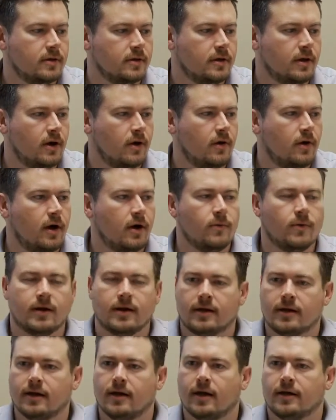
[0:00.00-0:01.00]
I
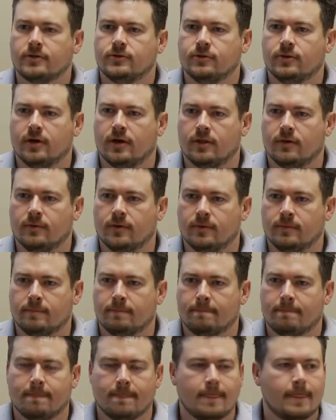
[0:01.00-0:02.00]
want to connect to another
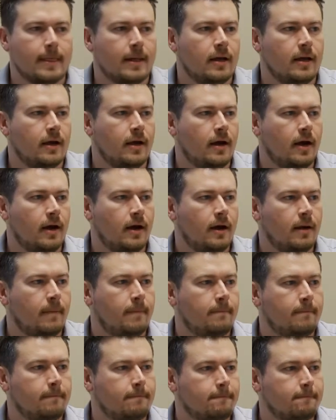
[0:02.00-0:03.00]

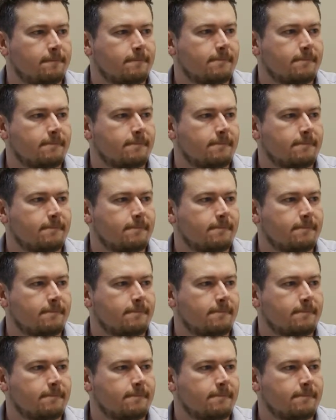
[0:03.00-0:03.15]
one.